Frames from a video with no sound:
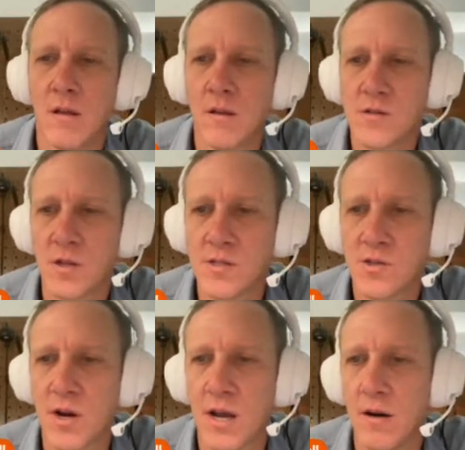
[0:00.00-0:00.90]
So let's
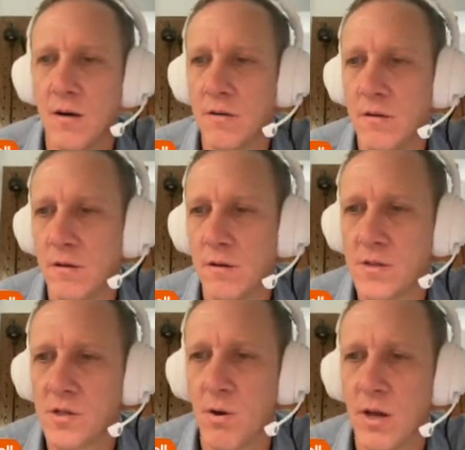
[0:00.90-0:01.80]
try it.
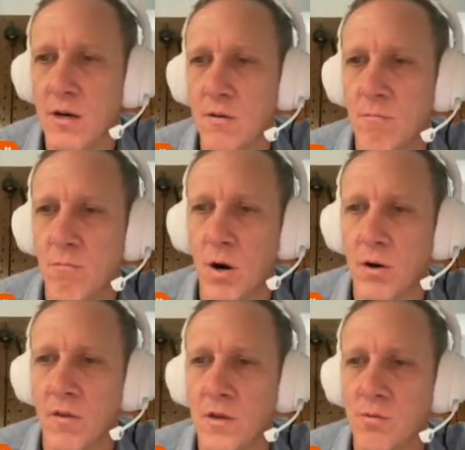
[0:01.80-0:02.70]
Let's go ahead and
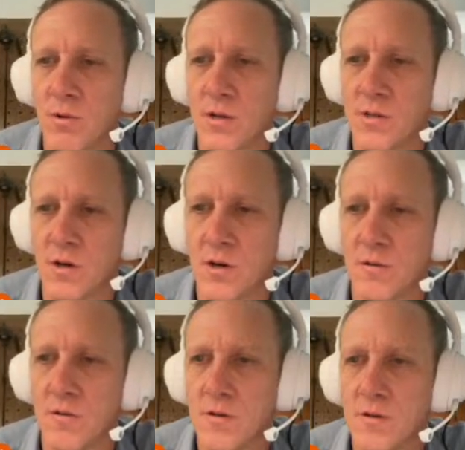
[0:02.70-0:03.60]
mark this one as our
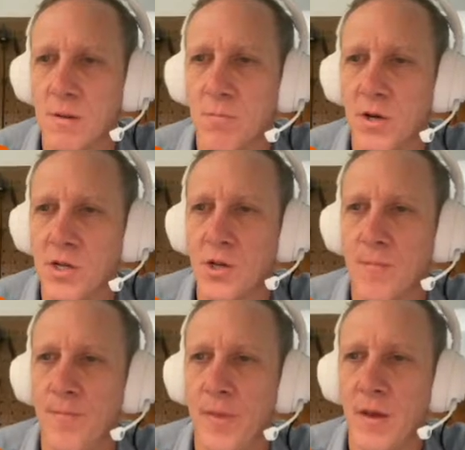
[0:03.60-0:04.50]
separation.
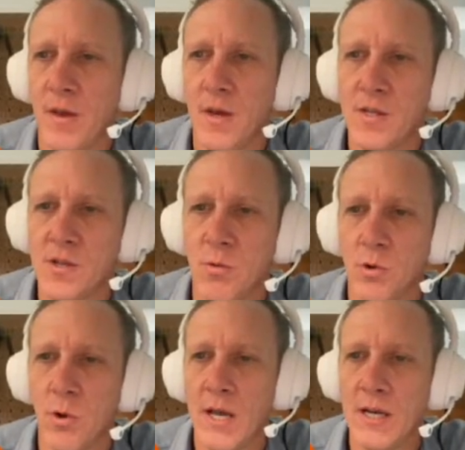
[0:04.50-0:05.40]
So we'll
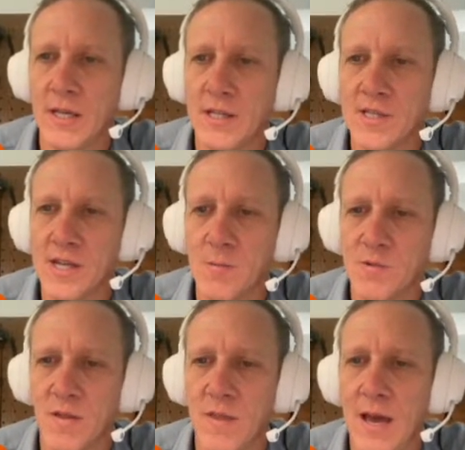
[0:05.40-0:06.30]
go ahead and get stems
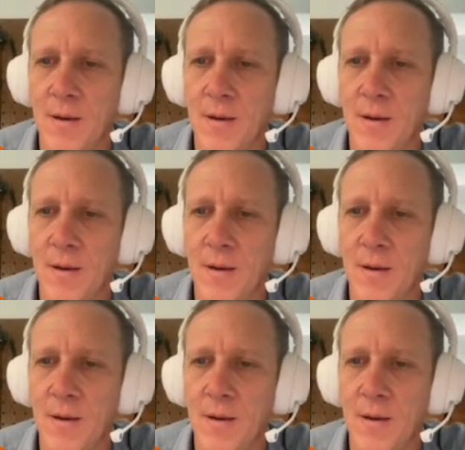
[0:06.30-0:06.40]
on that.